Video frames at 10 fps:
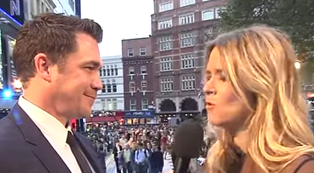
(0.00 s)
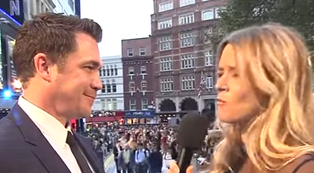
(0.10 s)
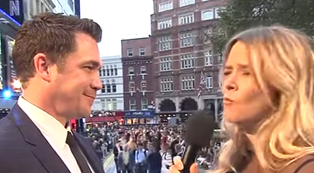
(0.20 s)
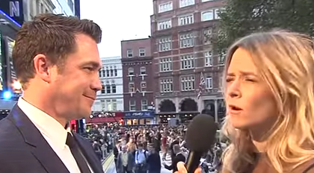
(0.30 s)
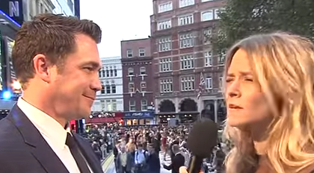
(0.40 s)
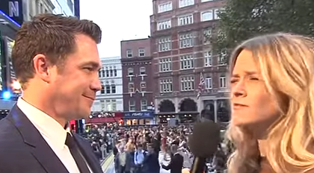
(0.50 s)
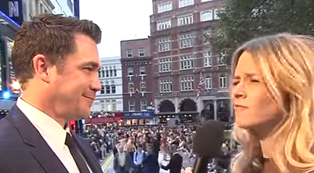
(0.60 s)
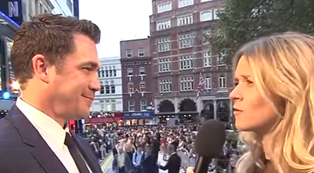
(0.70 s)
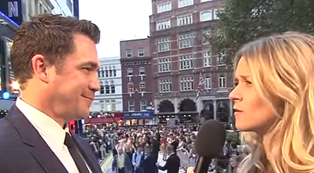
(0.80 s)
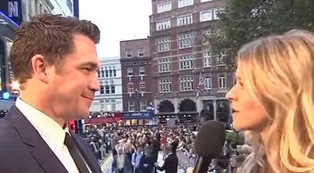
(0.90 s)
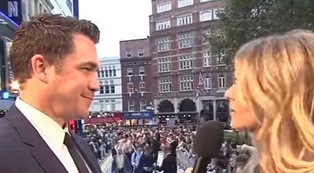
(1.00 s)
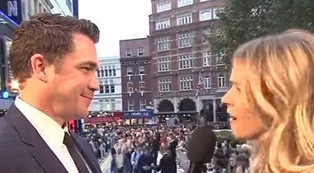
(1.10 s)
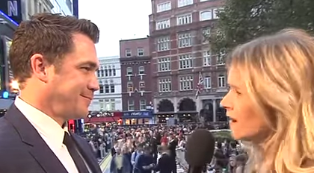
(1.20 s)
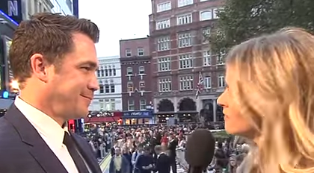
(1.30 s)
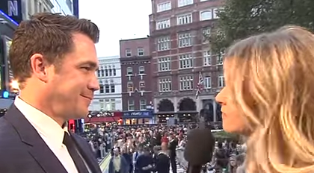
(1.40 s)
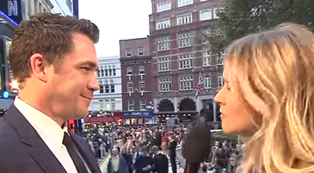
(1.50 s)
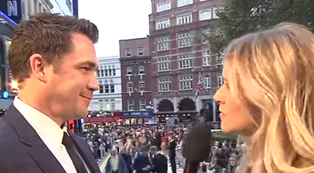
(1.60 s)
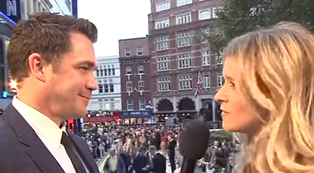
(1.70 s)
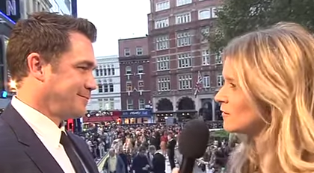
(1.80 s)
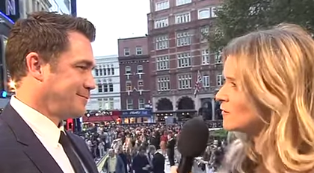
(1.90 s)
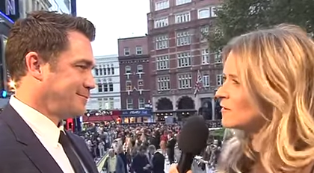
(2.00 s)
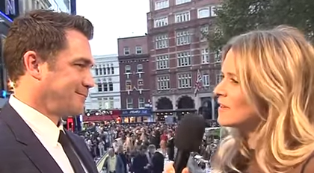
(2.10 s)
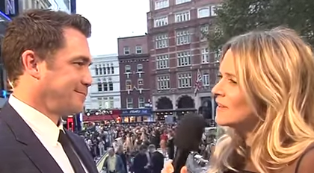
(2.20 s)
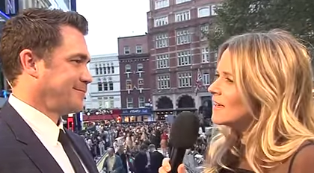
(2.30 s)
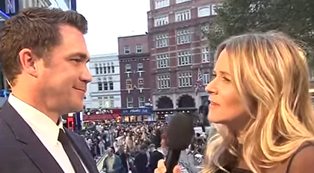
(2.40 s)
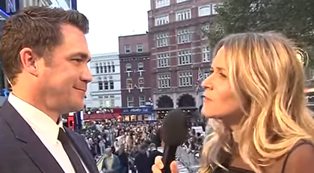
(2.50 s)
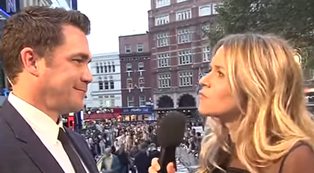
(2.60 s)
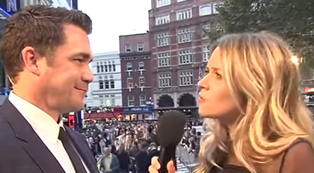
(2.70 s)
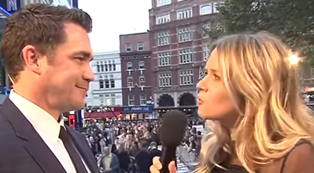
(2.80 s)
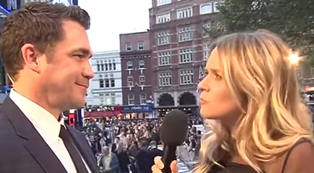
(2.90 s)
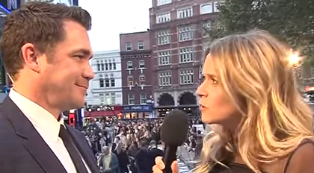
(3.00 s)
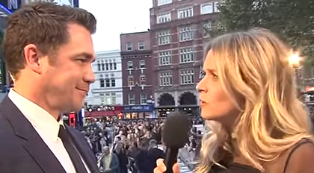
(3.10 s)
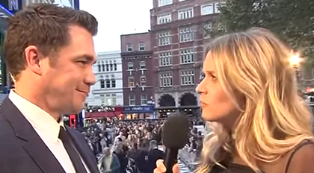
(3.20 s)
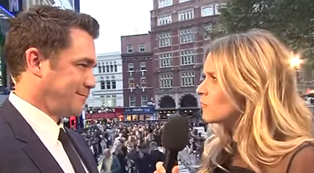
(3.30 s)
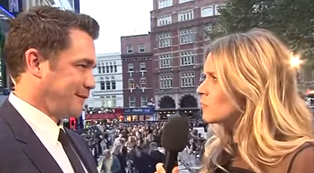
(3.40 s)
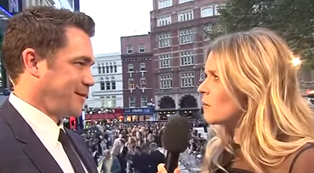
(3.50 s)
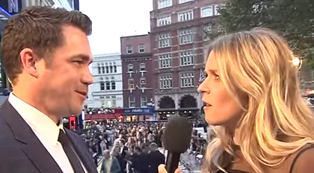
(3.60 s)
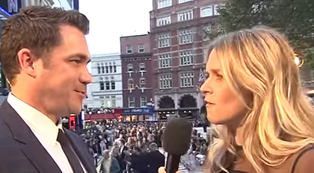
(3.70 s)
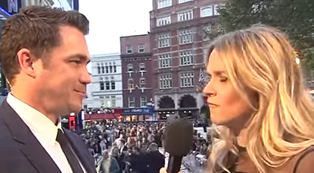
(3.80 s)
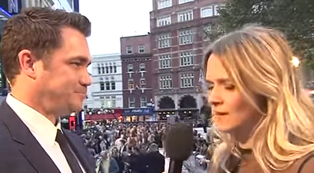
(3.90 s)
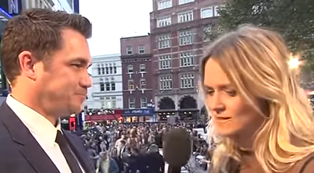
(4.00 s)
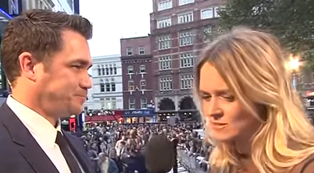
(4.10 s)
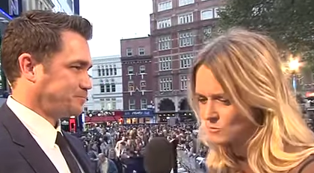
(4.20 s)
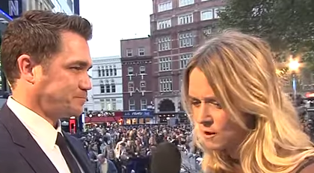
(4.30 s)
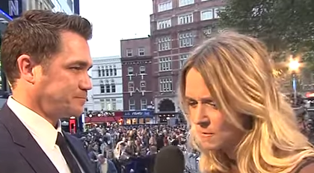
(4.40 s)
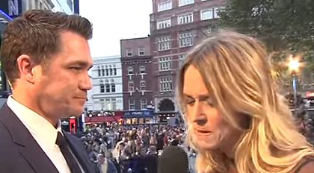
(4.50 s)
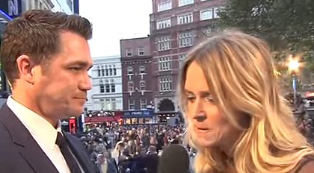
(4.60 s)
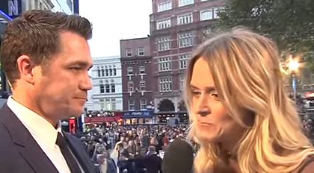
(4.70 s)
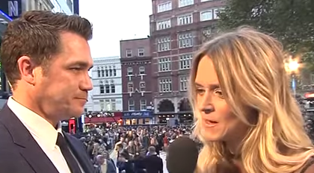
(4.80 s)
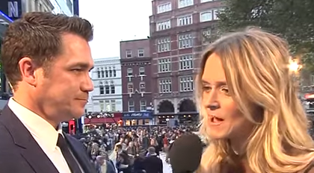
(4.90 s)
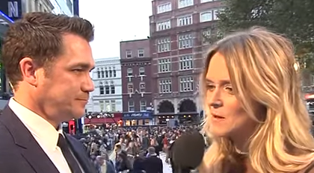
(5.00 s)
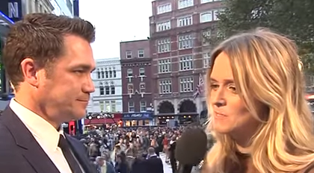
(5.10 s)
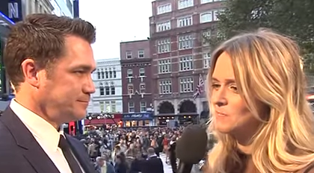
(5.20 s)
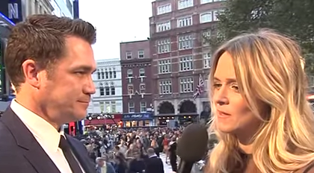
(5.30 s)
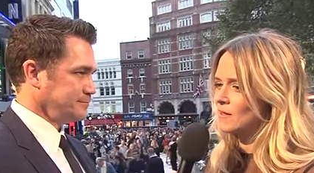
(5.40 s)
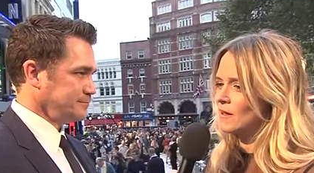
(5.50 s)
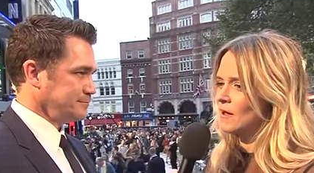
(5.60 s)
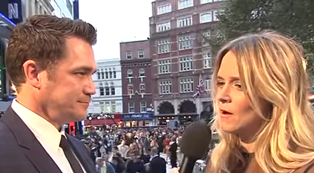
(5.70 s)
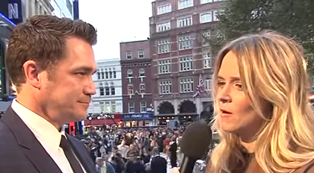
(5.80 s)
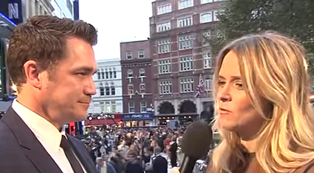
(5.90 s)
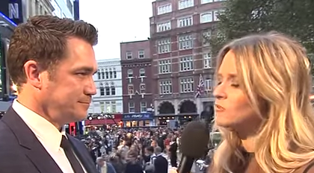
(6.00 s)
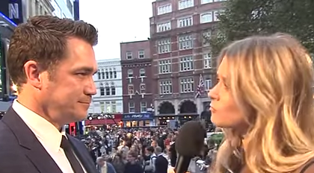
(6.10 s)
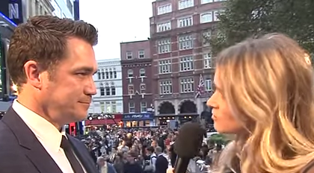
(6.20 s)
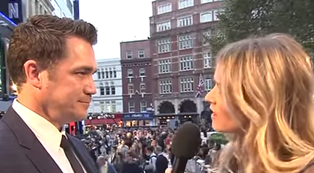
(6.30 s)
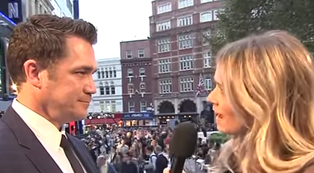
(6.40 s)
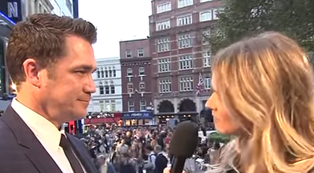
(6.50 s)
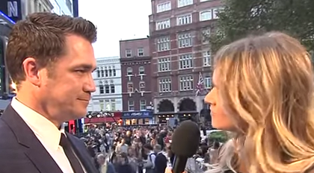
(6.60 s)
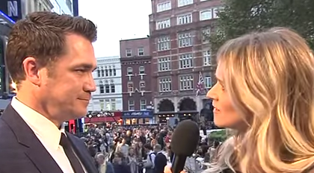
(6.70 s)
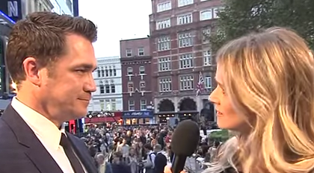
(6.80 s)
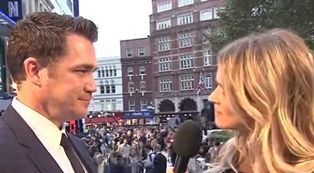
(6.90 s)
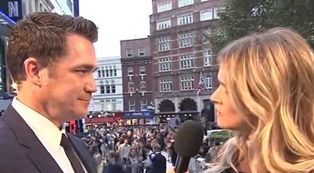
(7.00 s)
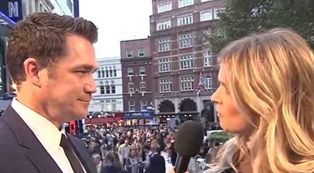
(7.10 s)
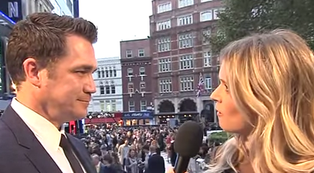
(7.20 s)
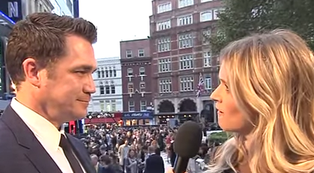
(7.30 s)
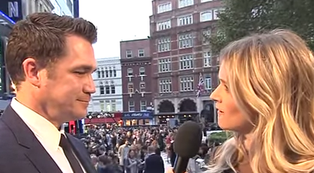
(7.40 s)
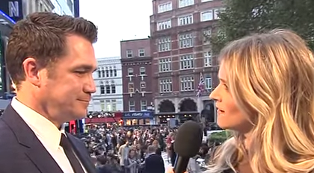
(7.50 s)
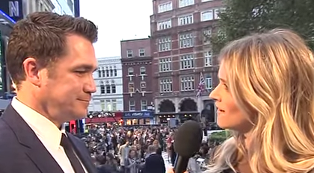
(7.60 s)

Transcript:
Speaker 1: are wonderful, and the casting in this is so beautiful and perfect as well. Was the casting an easy part?